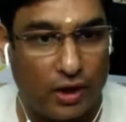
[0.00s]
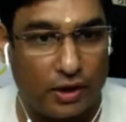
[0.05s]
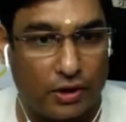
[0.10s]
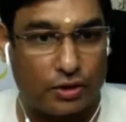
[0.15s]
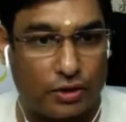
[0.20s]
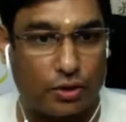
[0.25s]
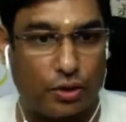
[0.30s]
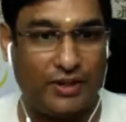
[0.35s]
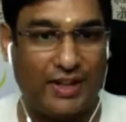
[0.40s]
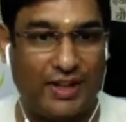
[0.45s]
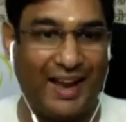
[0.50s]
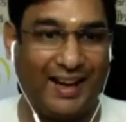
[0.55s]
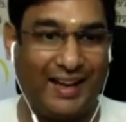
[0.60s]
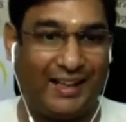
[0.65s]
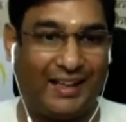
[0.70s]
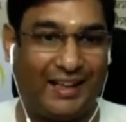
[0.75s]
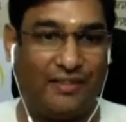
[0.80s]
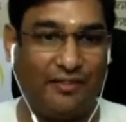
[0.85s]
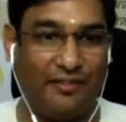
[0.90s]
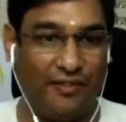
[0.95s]
So that
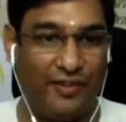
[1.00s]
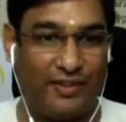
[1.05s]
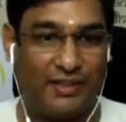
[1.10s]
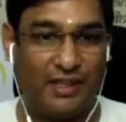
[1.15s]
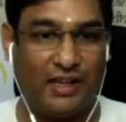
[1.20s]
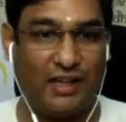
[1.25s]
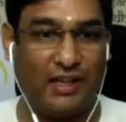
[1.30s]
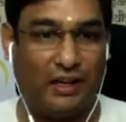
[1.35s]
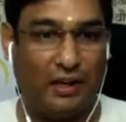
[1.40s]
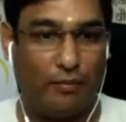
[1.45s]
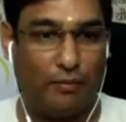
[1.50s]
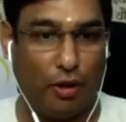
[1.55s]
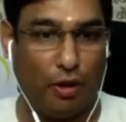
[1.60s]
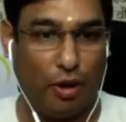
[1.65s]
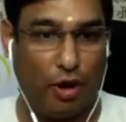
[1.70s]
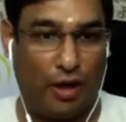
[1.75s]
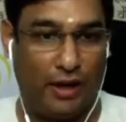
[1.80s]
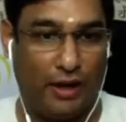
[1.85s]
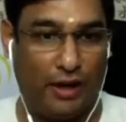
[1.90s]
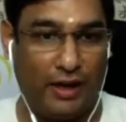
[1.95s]
the physical
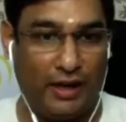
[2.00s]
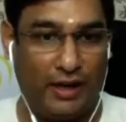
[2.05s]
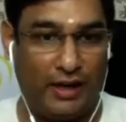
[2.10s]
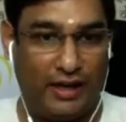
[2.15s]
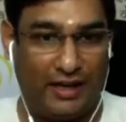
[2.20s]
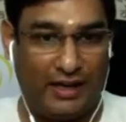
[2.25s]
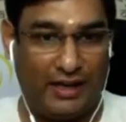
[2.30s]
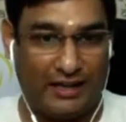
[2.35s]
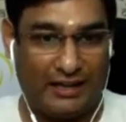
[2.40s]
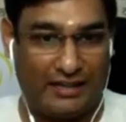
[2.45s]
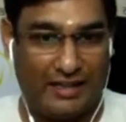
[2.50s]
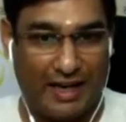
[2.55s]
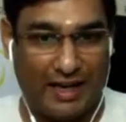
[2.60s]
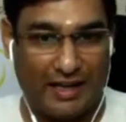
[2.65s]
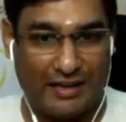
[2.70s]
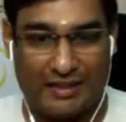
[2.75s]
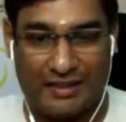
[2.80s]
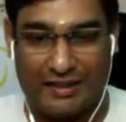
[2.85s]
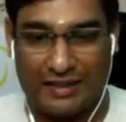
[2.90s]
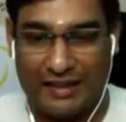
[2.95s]
body
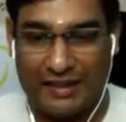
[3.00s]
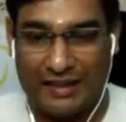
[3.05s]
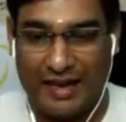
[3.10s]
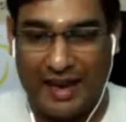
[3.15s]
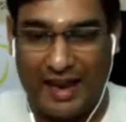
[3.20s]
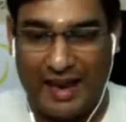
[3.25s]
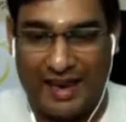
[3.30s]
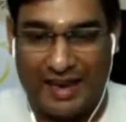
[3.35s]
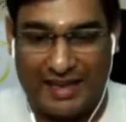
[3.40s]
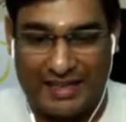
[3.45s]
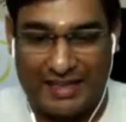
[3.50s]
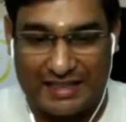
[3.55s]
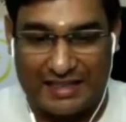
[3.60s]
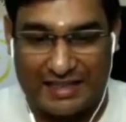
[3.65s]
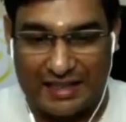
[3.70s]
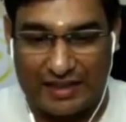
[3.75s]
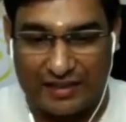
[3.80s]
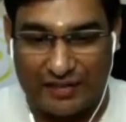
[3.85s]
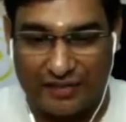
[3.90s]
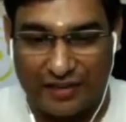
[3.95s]
doesn't
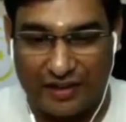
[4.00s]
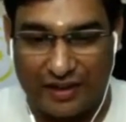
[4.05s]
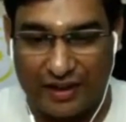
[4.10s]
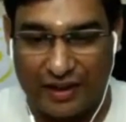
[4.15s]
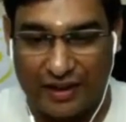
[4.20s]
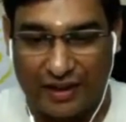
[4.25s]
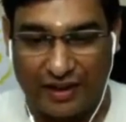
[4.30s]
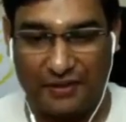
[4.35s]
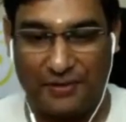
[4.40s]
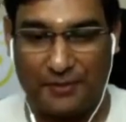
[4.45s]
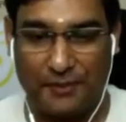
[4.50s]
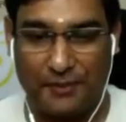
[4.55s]
interfere